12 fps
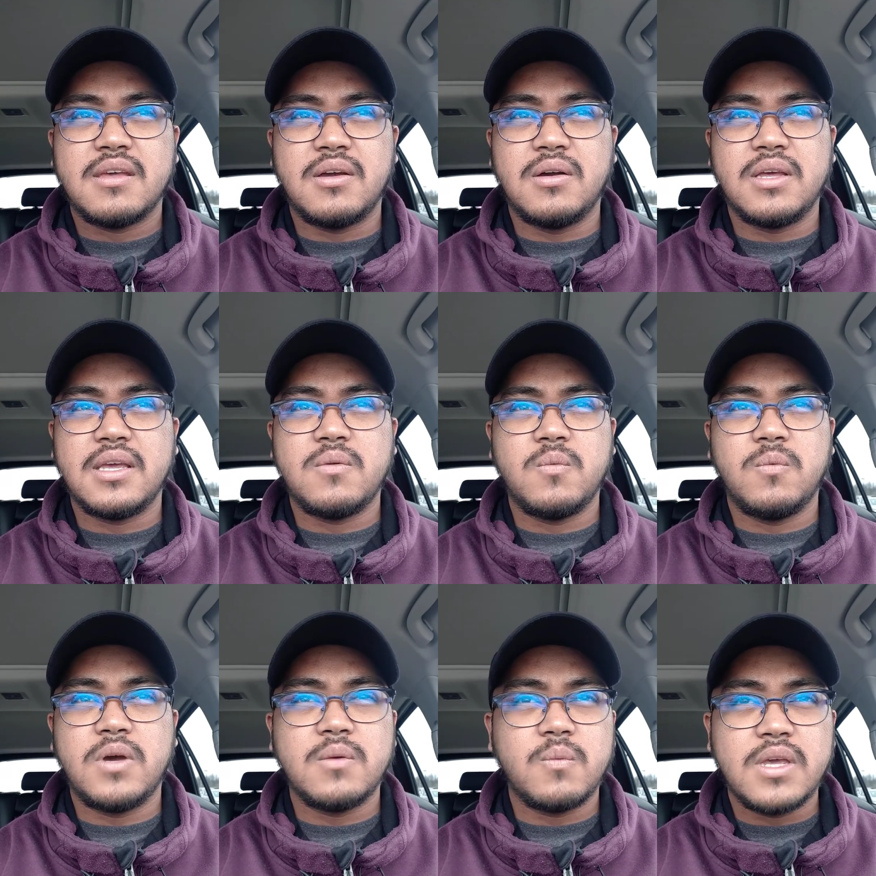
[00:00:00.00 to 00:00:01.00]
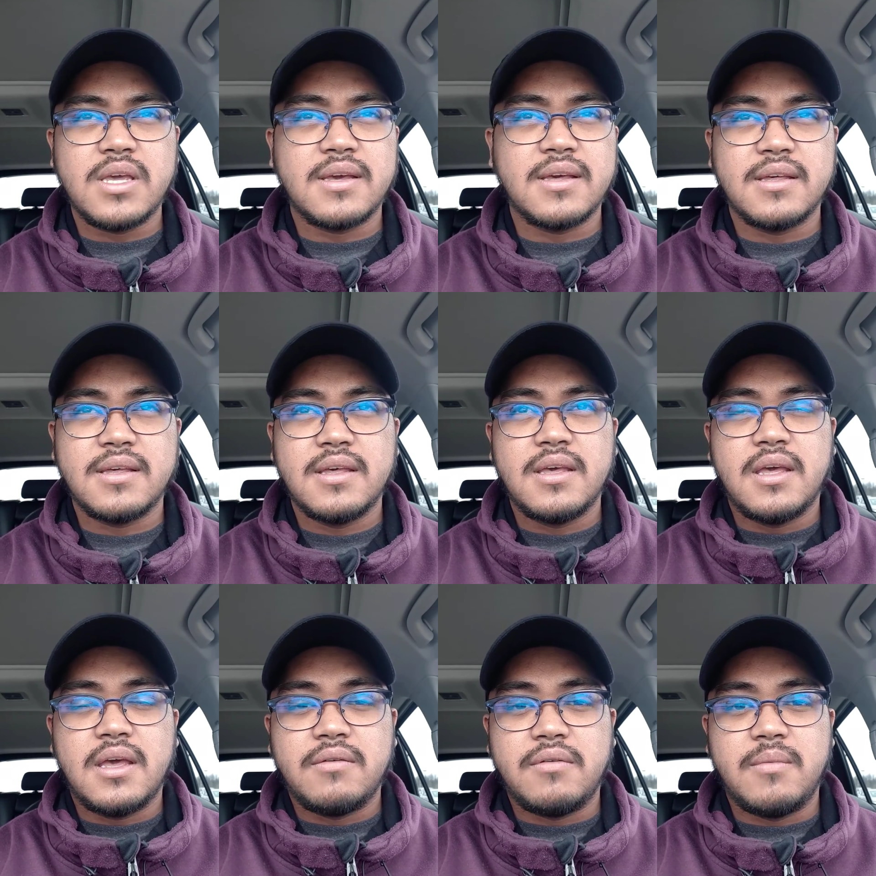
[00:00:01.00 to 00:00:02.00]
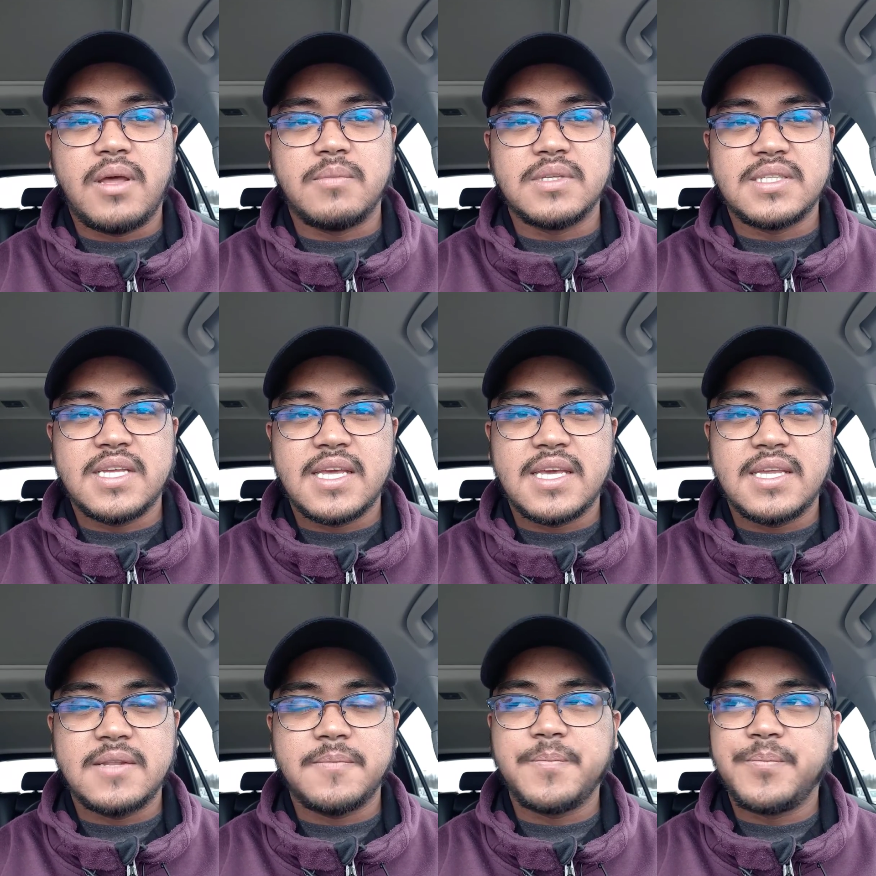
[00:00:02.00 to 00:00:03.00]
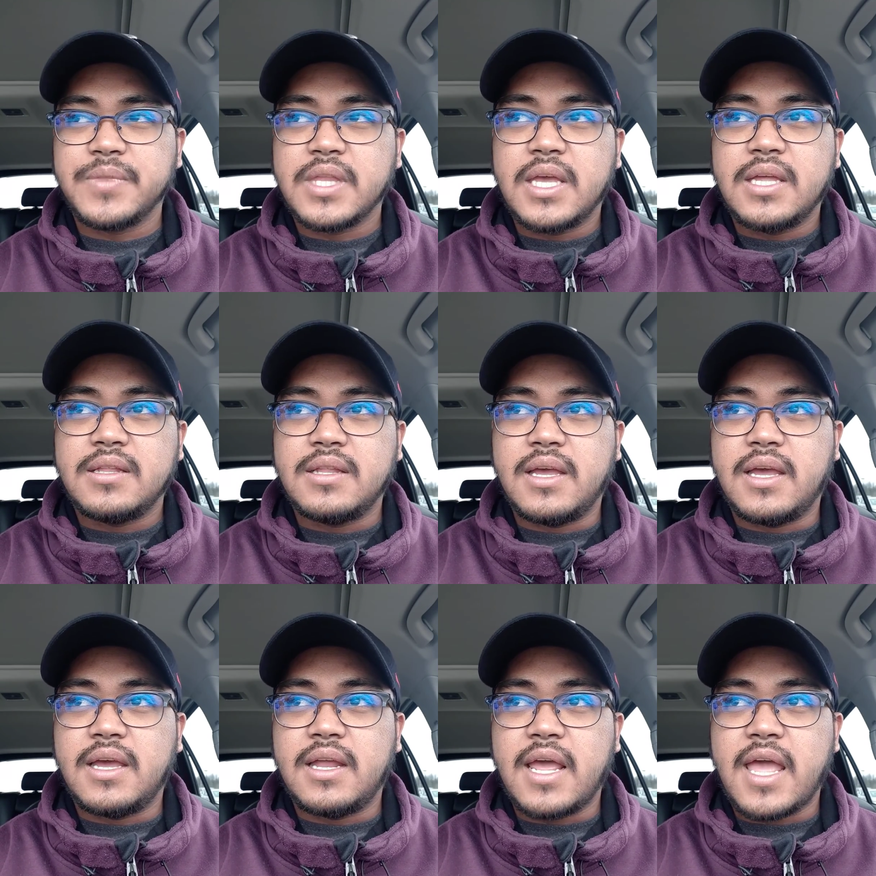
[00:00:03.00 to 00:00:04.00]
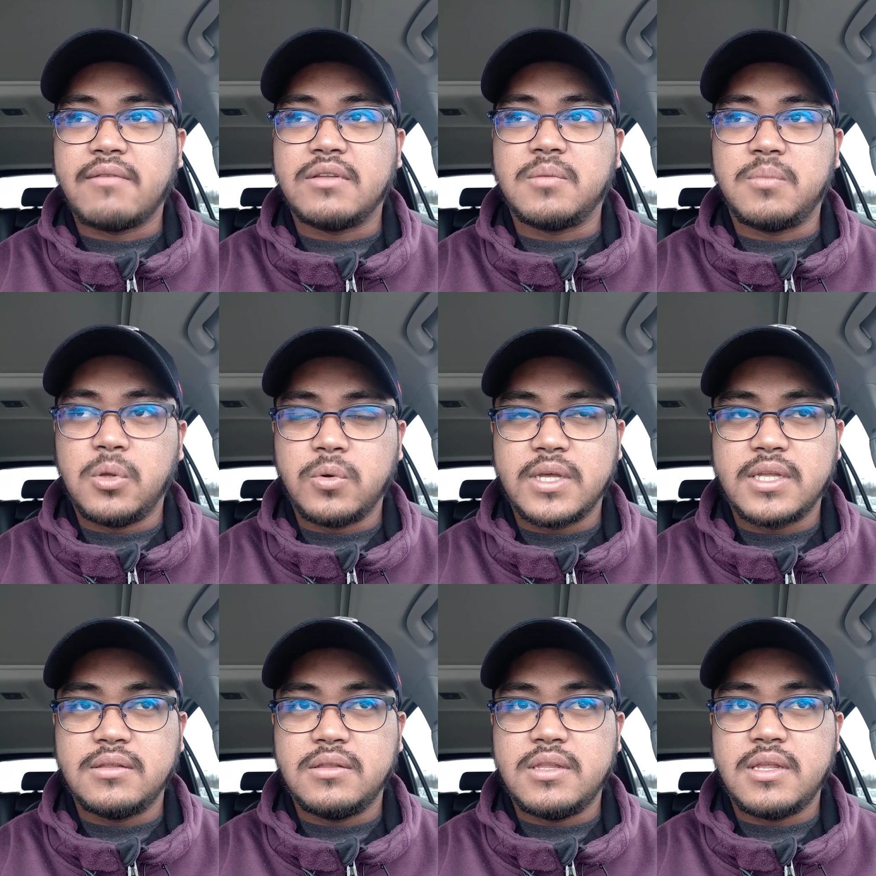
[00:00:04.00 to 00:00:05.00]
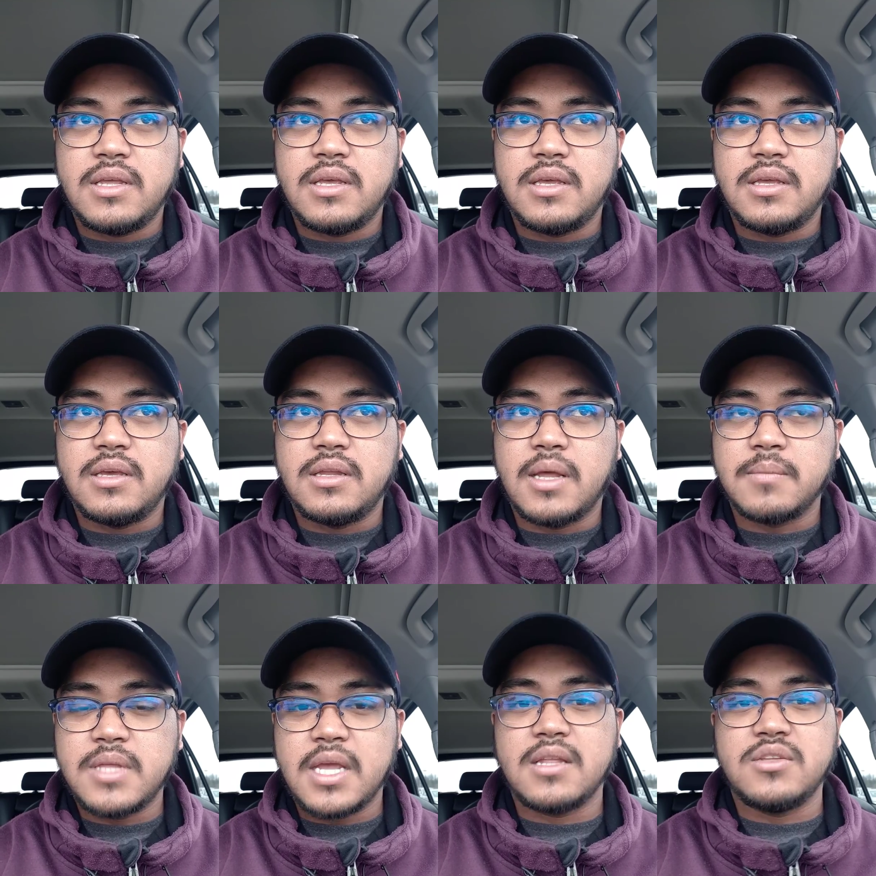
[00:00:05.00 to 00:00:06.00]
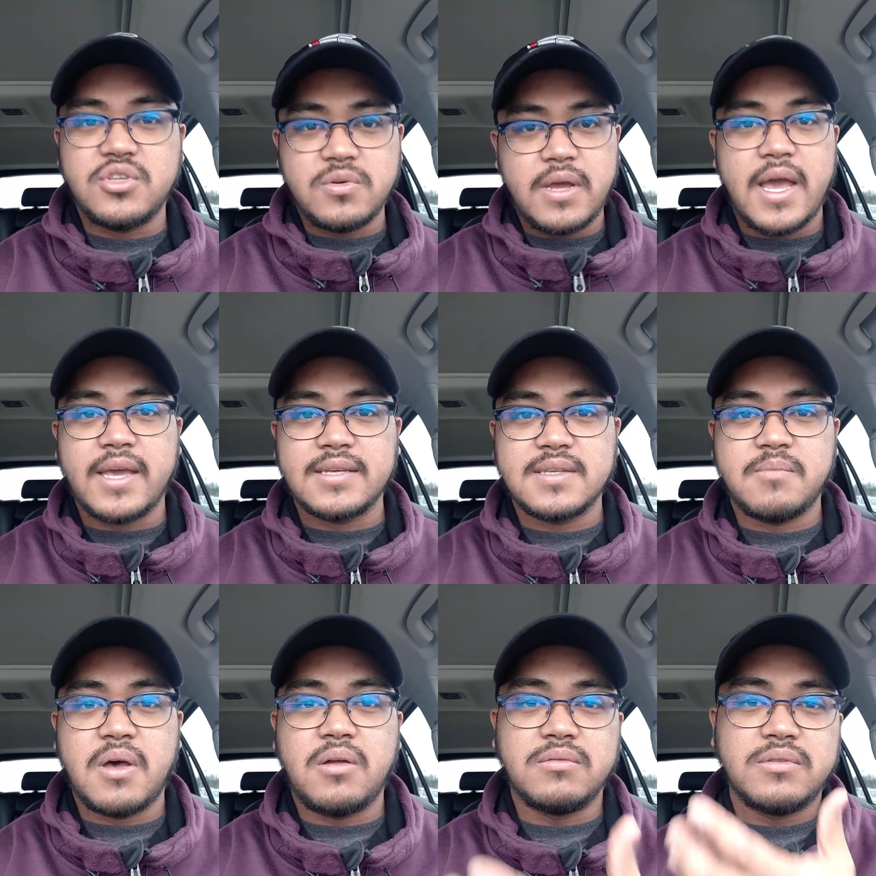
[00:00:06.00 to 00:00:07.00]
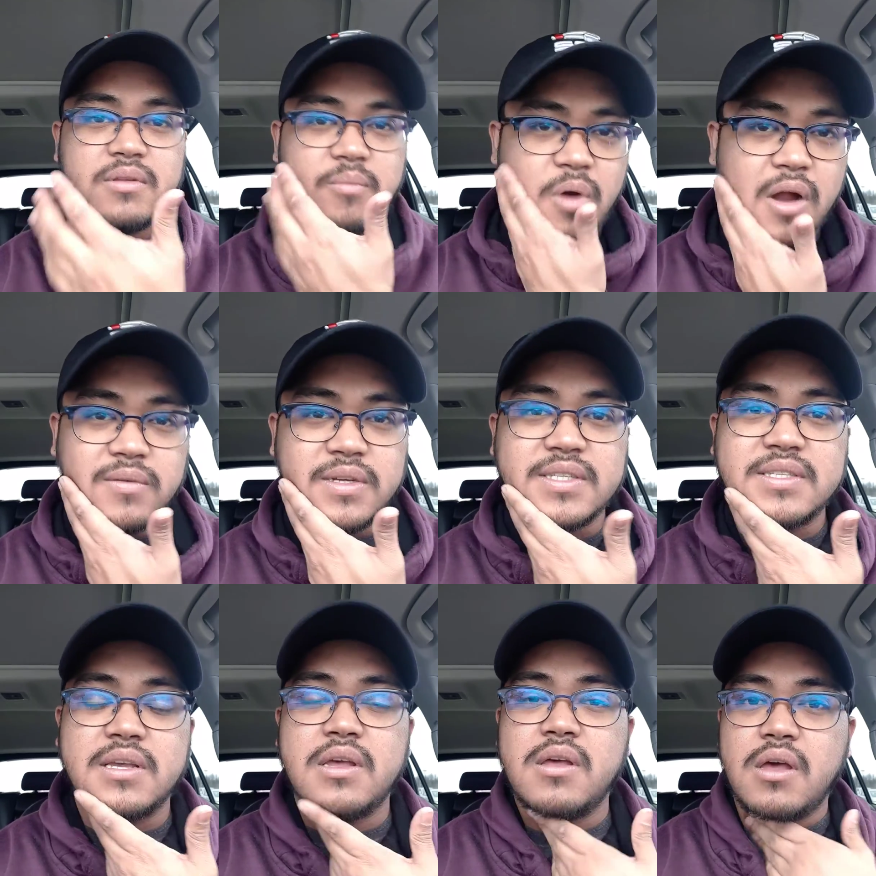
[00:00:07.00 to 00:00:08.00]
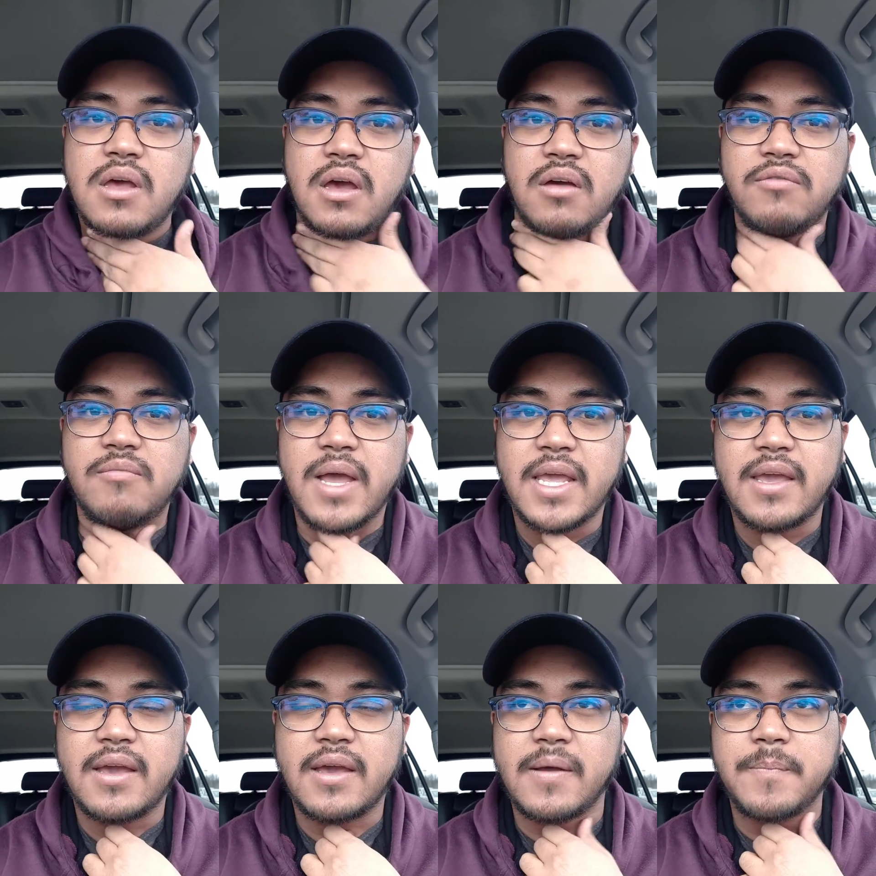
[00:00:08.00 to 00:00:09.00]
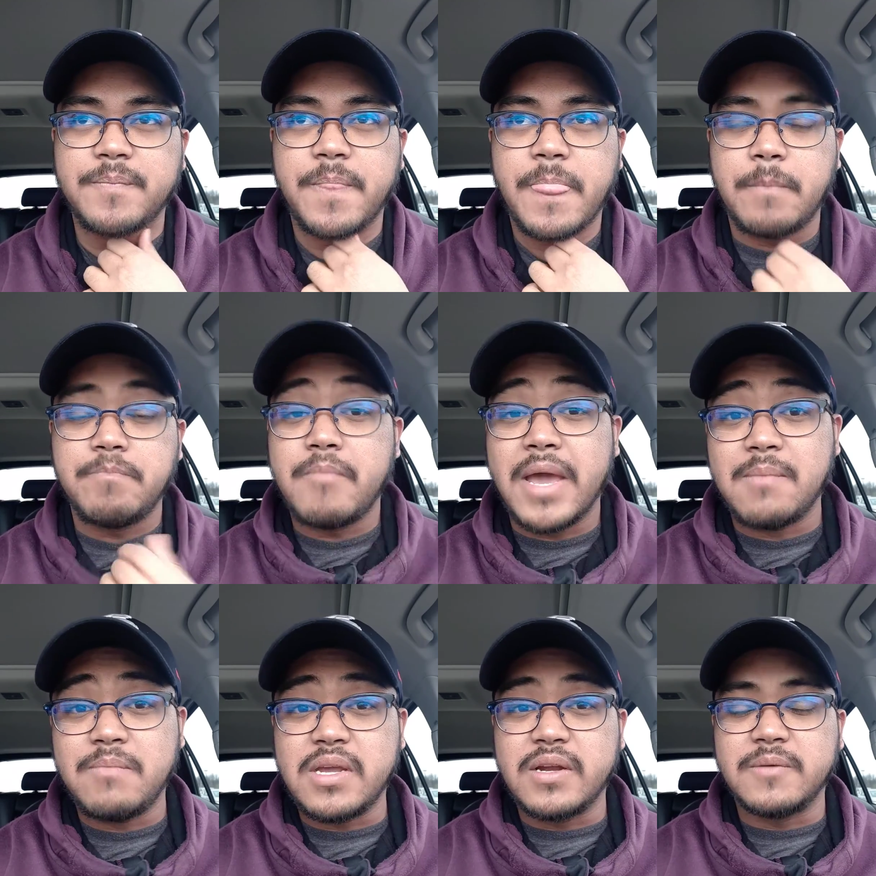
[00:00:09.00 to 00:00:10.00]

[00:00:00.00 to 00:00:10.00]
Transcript: in 1 week, if I'm not mistaken, that I haven't uploaded and updated you guys about the progress of my my beard.